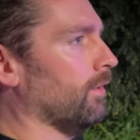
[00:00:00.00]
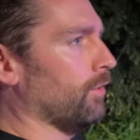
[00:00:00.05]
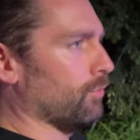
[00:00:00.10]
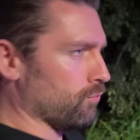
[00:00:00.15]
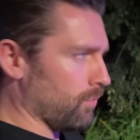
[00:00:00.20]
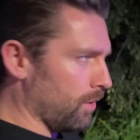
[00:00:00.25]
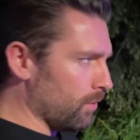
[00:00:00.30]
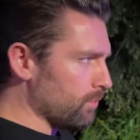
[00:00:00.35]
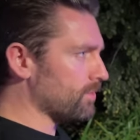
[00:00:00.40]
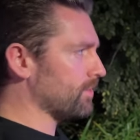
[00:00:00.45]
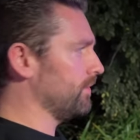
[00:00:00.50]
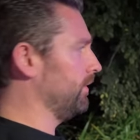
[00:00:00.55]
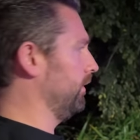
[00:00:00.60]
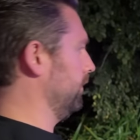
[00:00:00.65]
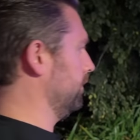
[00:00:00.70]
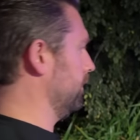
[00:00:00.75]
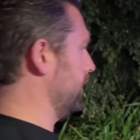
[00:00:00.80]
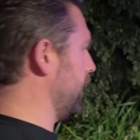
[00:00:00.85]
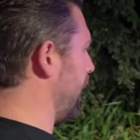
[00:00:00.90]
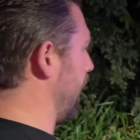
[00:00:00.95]
The Roadster,
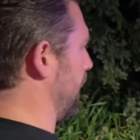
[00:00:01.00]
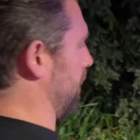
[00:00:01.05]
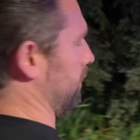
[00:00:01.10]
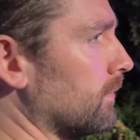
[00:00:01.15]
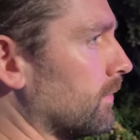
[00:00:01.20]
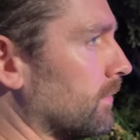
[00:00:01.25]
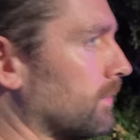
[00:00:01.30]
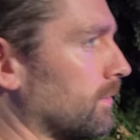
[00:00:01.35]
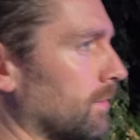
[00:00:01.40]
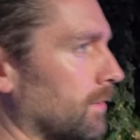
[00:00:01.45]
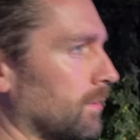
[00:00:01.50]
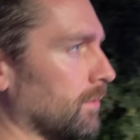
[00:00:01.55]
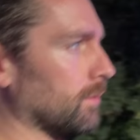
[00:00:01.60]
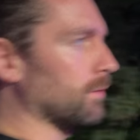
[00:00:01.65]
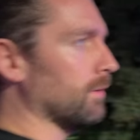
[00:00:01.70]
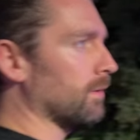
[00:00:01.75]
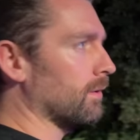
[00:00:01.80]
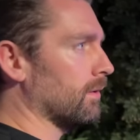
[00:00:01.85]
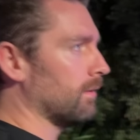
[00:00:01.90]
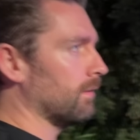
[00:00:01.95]
yeah. This is like
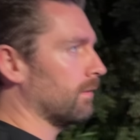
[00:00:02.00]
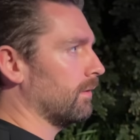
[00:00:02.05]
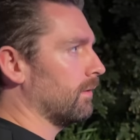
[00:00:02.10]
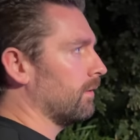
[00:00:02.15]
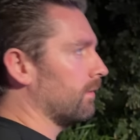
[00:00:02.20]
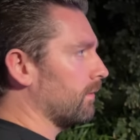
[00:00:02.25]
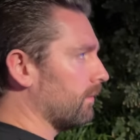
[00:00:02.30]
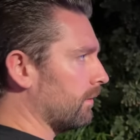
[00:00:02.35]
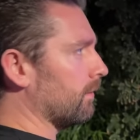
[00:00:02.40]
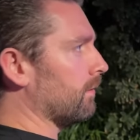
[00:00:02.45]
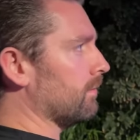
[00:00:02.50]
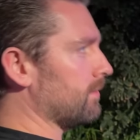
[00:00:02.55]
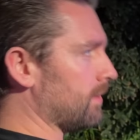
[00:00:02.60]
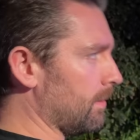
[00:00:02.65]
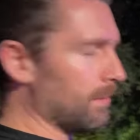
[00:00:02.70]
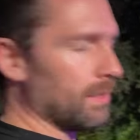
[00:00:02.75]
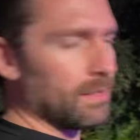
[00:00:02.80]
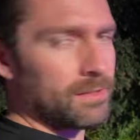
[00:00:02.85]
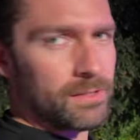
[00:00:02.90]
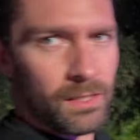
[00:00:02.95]
$10 million. $10
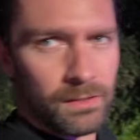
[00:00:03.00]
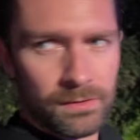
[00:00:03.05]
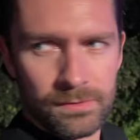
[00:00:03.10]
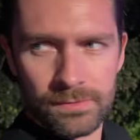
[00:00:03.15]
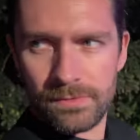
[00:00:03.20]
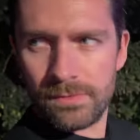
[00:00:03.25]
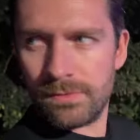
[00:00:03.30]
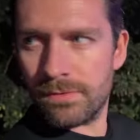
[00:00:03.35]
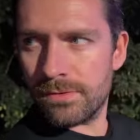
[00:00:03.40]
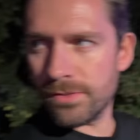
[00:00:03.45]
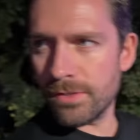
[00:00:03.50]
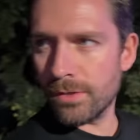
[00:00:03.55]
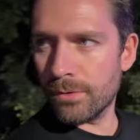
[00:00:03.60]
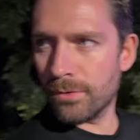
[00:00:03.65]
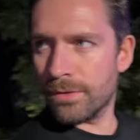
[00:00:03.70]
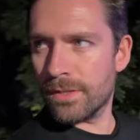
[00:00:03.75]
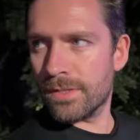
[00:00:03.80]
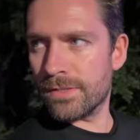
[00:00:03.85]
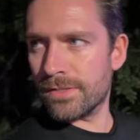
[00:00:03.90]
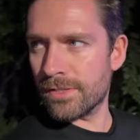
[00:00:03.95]
million. Want, so
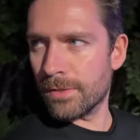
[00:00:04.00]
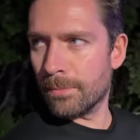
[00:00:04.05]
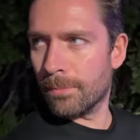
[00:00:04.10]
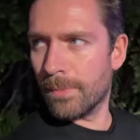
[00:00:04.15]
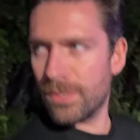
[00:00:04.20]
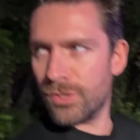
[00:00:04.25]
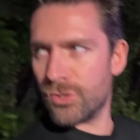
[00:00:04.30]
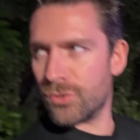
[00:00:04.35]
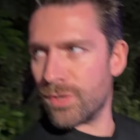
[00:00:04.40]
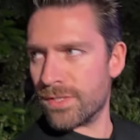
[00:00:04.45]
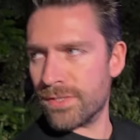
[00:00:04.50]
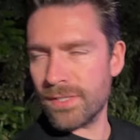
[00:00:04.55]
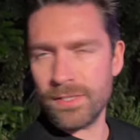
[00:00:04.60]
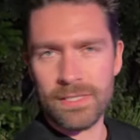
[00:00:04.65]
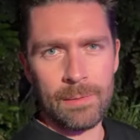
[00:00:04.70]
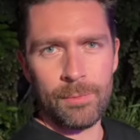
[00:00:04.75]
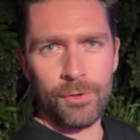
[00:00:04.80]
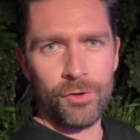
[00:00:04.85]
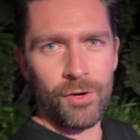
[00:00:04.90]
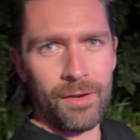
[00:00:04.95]
there's want, some interesting
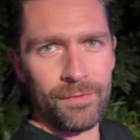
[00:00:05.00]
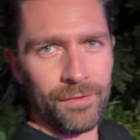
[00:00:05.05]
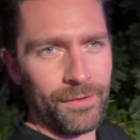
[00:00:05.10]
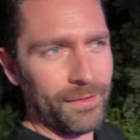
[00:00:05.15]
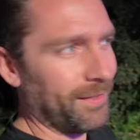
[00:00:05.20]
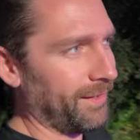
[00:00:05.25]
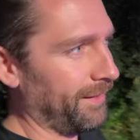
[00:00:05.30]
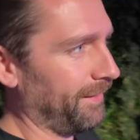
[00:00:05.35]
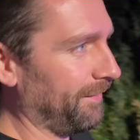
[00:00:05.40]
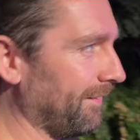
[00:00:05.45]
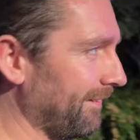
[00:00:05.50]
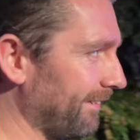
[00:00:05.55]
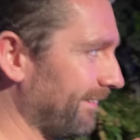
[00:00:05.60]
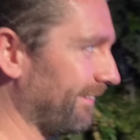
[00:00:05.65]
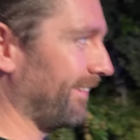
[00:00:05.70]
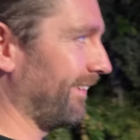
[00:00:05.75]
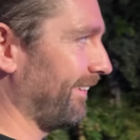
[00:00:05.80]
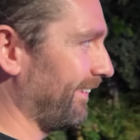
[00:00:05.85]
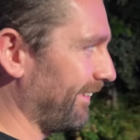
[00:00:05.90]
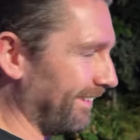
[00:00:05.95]
demographic here. Are we
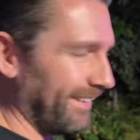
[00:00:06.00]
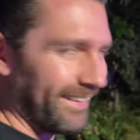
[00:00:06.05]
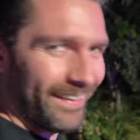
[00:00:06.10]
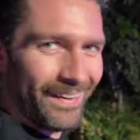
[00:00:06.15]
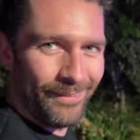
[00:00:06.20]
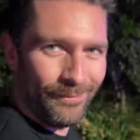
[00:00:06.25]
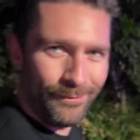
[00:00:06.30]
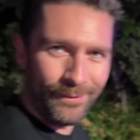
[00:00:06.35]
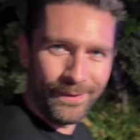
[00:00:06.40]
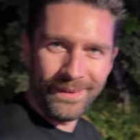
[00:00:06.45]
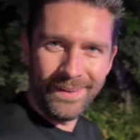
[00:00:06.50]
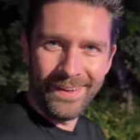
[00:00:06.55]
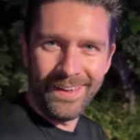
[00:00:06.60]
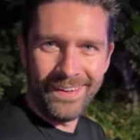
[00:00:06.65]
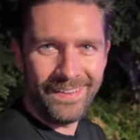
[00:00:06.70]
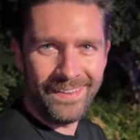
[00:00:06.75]
splitting it or what?